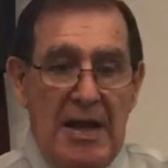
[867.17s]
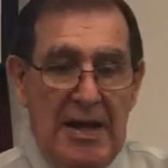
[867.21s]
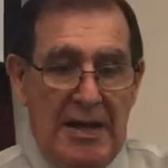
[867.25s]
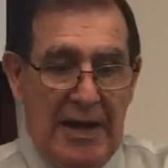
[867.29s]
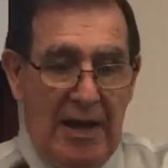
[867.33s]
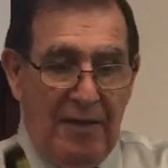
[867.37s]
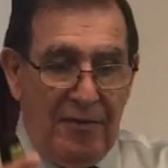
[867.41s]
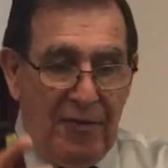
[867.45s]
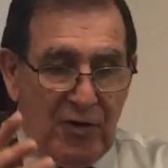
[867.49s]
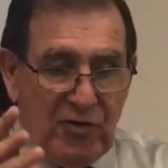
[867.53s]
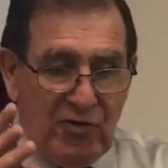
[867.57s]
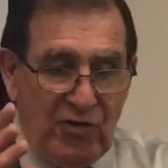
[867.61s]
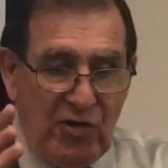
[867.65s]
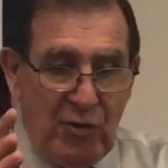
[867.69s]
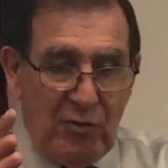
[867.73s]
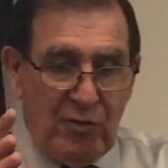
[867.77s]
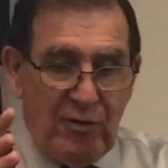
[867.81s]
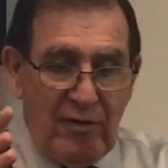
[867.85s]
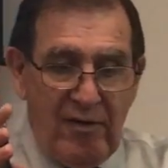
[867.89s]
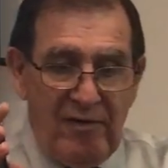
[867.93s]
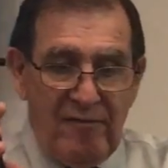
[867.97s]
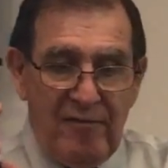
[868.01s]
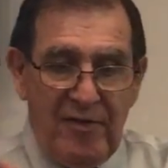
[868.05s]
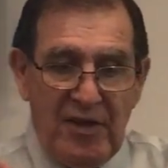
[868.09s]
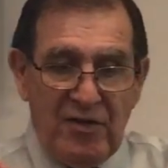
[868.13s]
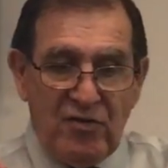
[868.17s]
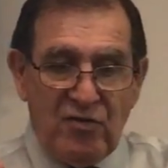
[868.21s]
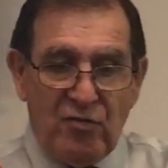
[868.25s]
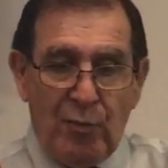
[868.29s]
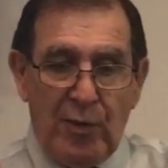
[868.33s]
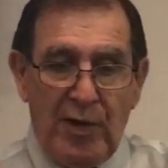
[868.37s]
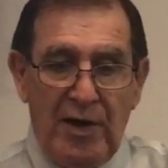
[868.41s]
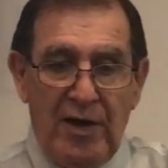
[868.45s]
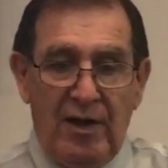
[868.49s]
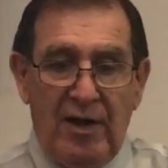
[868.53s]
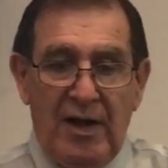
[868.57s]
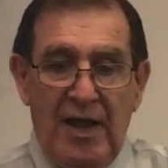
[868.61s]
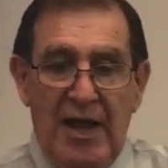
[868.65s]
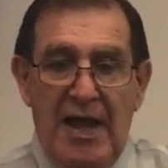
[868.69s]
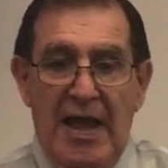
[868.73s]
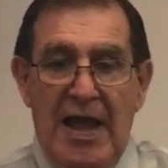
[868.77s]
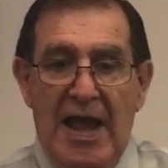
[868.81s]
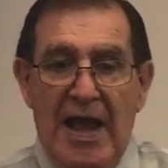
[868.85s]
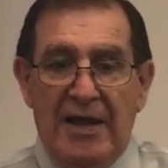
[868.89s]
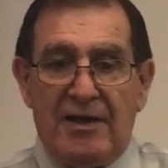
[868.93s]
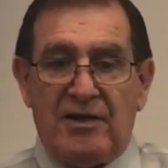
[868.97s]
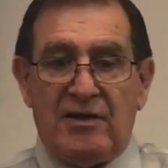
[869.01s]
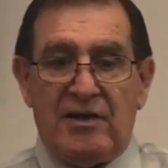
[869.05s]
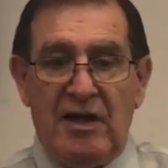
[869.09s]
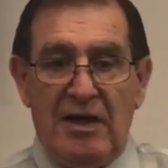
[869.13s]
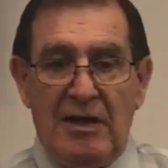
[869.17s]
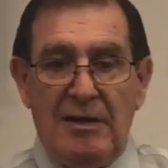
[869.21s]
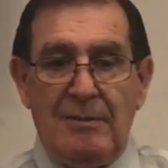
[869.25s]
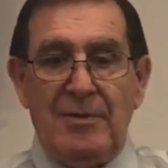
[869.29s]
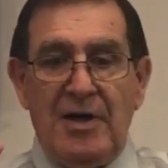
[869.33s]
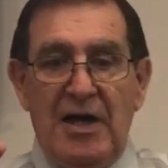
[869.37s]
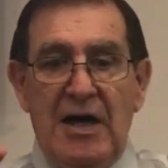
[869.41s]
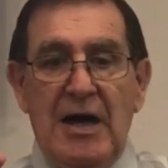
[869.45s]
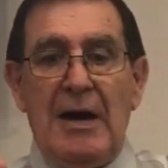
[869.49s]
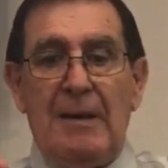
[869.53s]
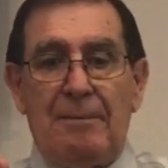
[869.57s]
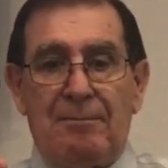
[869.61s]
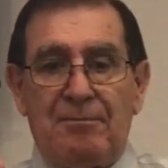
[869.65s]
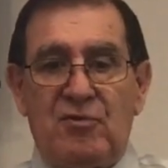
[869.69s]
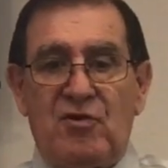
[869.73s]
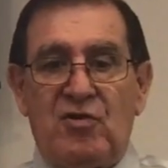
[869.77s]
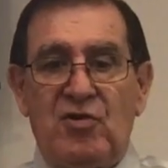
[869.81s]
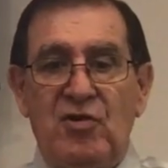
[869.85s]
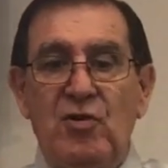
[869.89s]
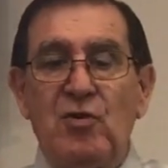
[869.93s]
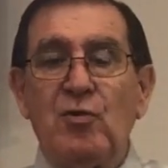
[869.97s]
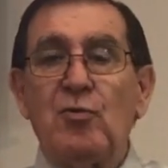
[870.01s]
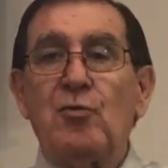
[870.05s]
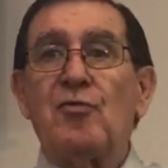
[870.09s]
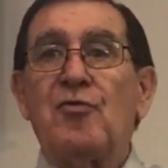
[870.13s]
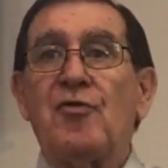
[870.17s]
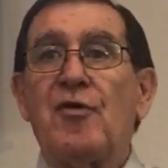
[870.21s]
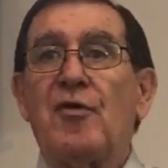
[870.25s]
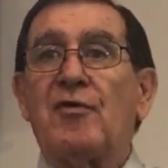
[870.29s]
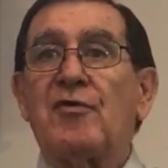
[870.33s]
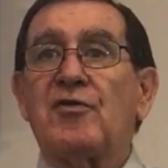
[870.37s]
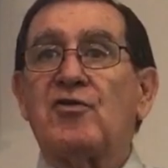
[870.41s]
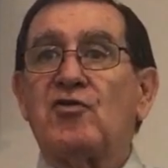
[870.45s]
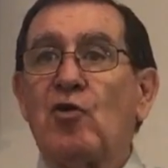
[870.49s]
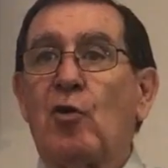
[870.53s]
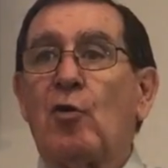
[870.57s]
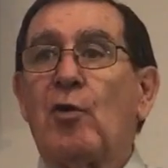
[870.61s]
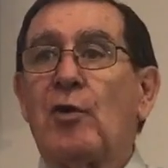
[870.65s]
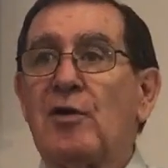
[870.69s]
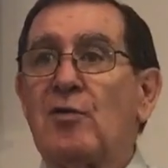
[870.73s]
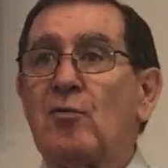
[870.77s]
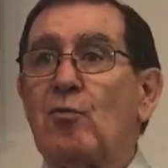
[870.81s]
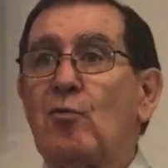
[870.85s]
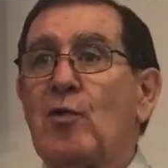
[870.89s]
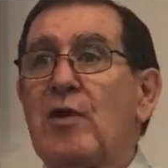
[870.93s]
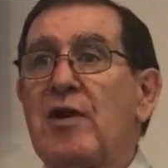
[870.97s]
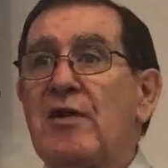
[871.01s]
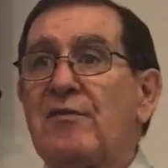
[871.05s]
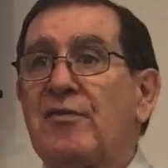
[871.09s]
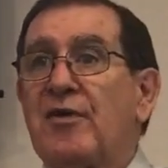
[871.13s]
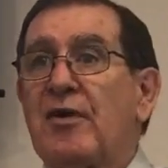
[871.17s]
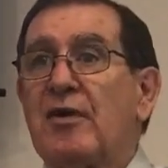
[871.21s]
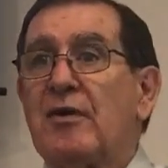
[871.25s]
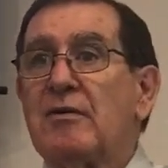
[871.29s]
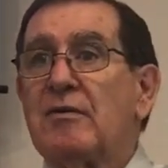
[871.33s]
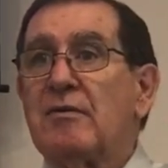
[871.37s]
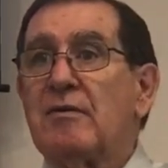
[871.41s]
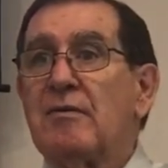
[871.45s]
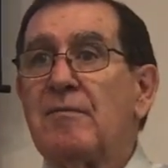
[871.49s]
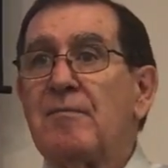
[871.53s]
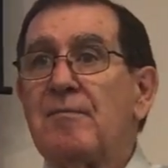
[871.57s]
Now, the children of Israel had come up to the Jordan River.